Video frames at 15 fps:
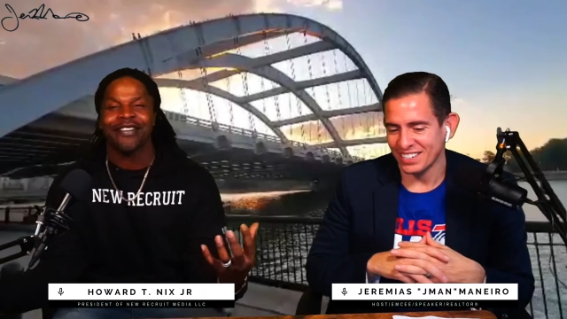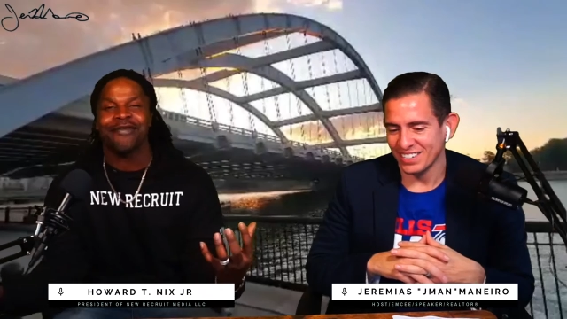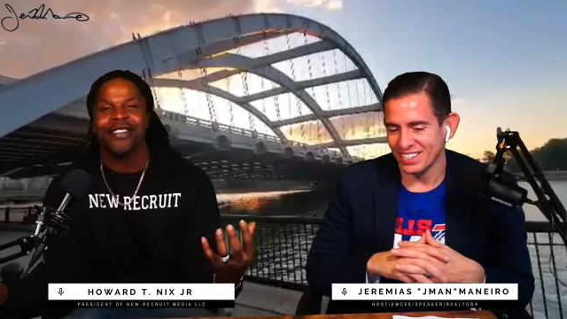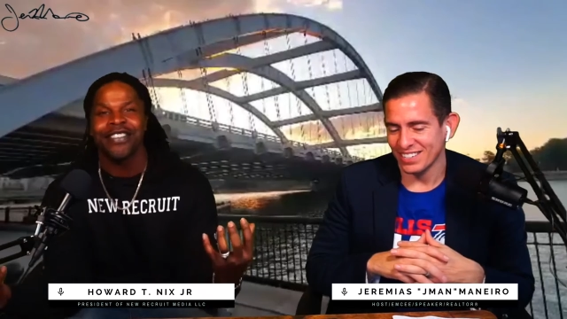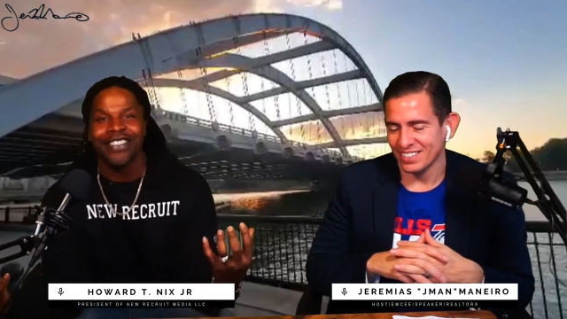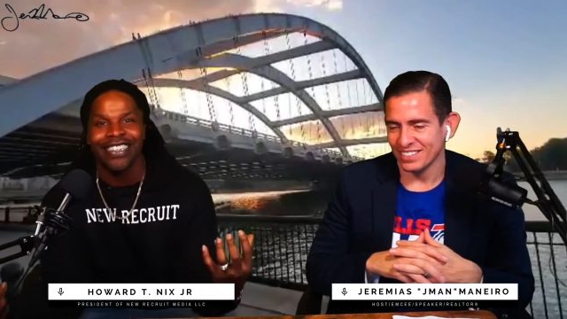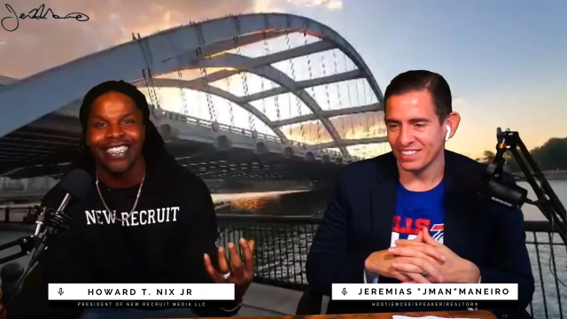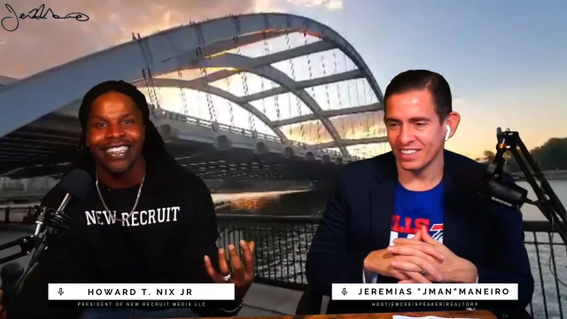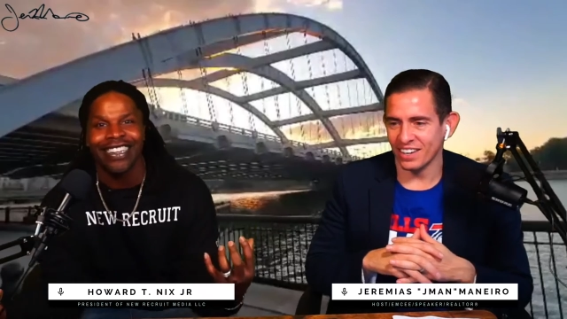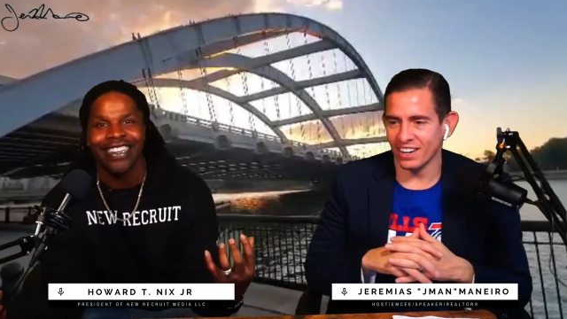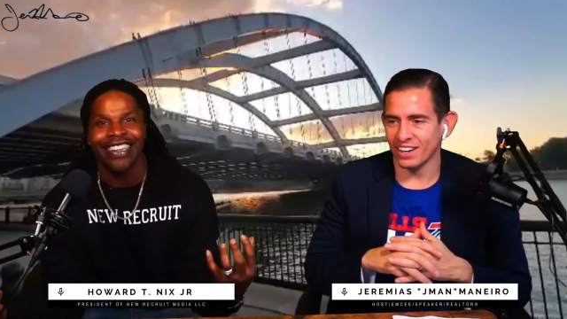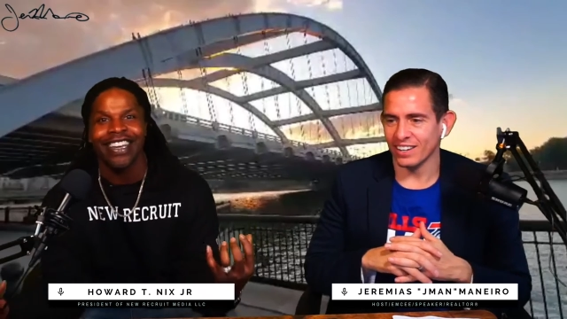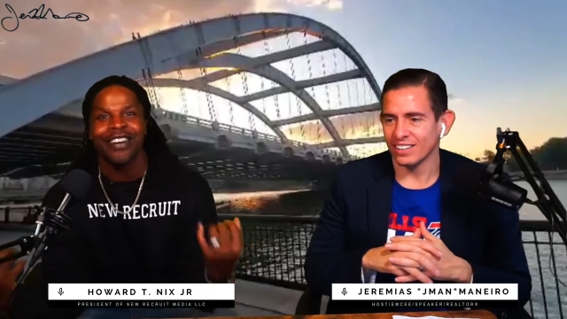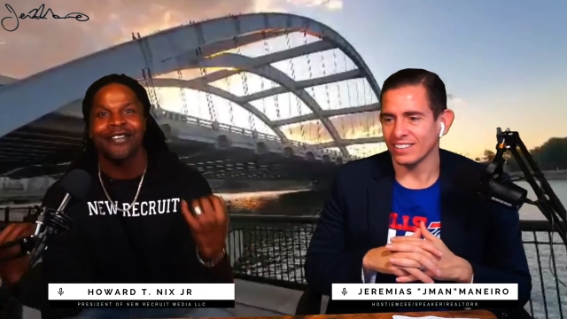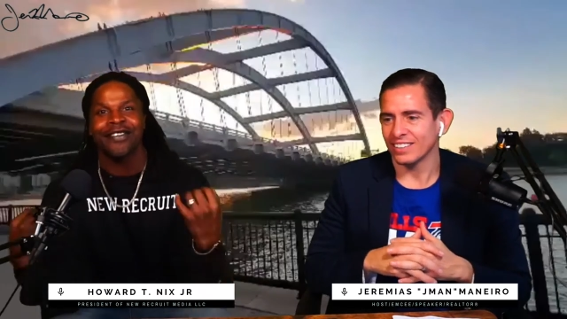Speaker 1: a community yeah.
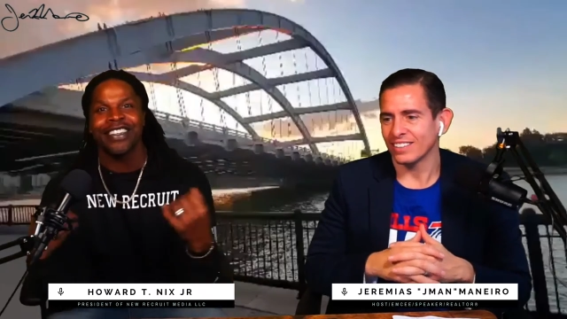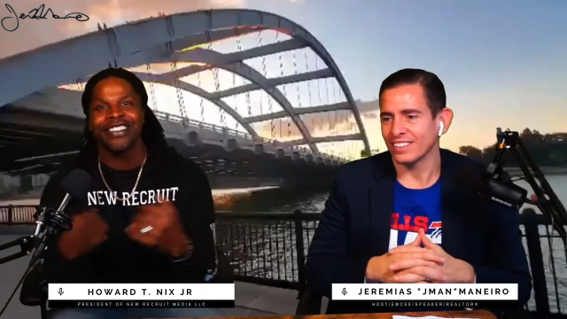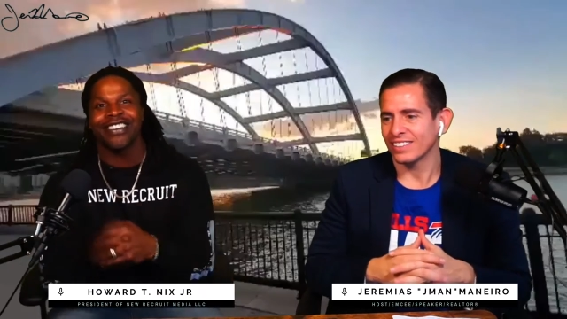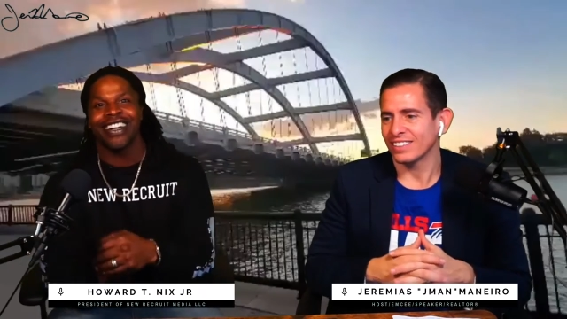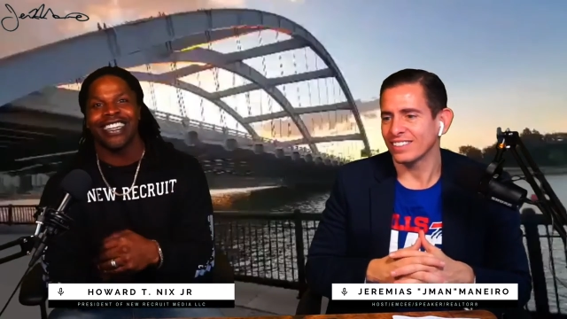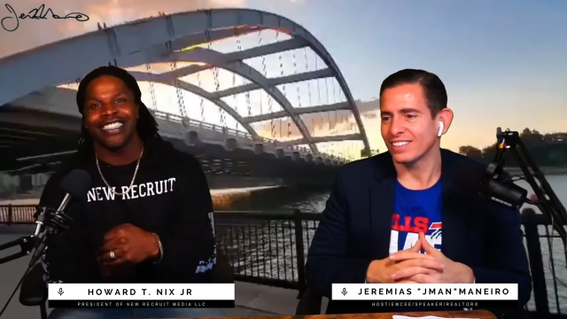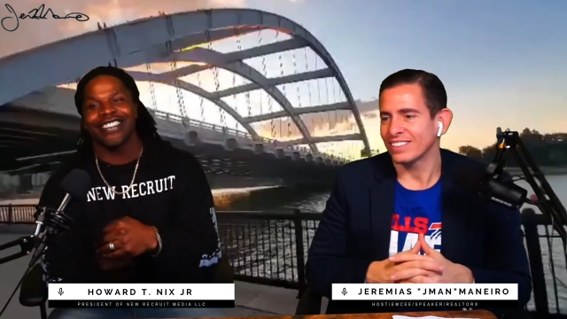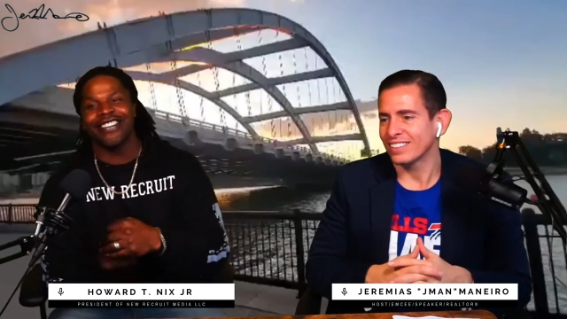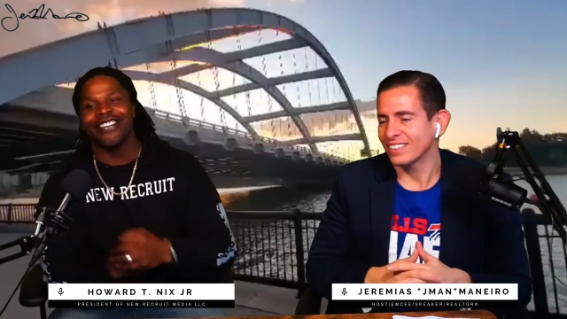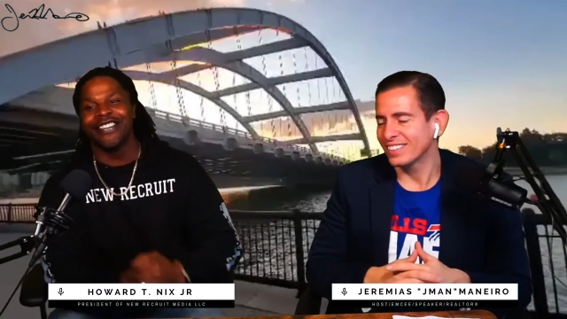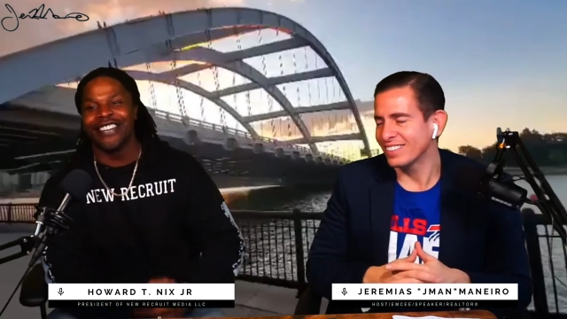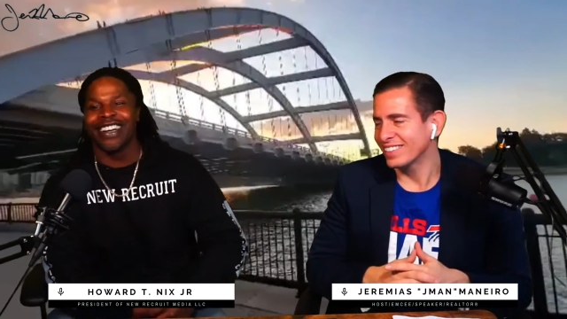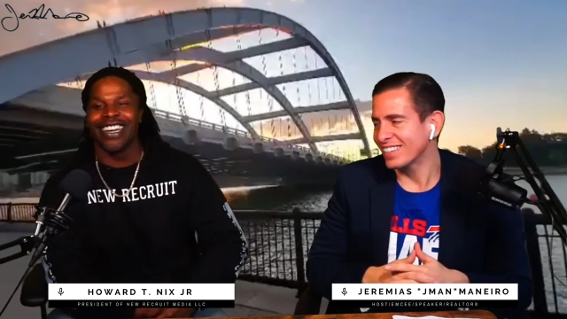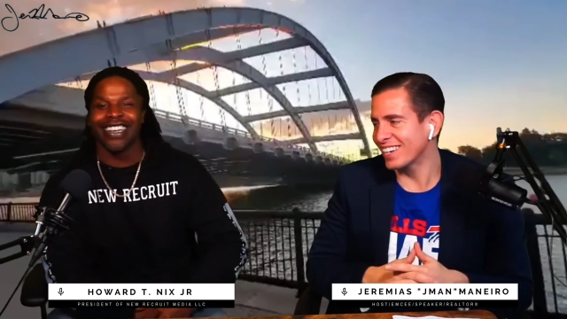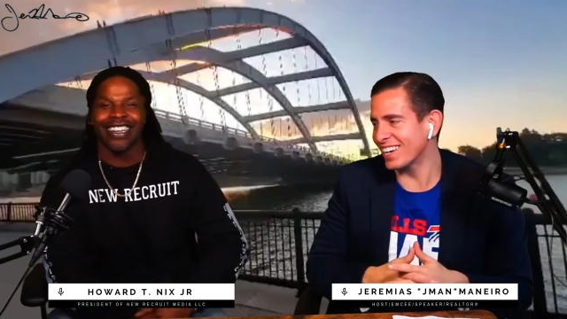and helped me
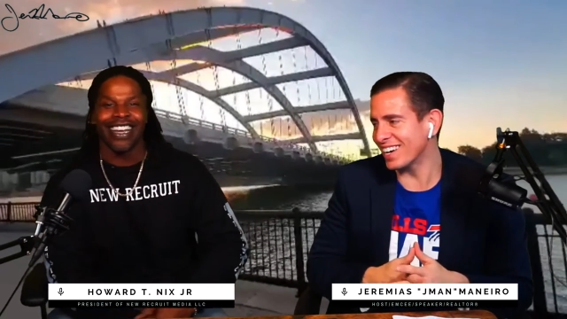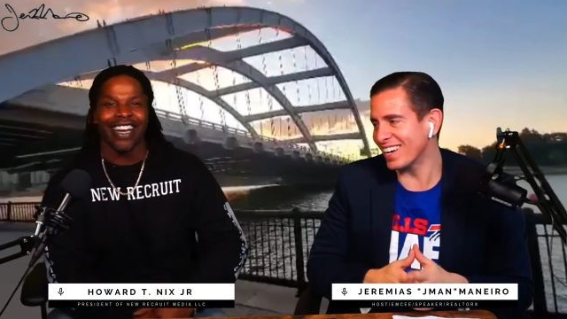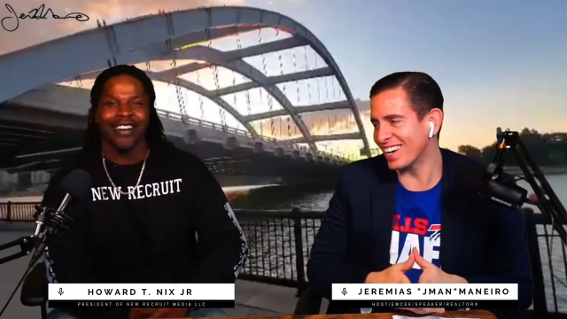graduate.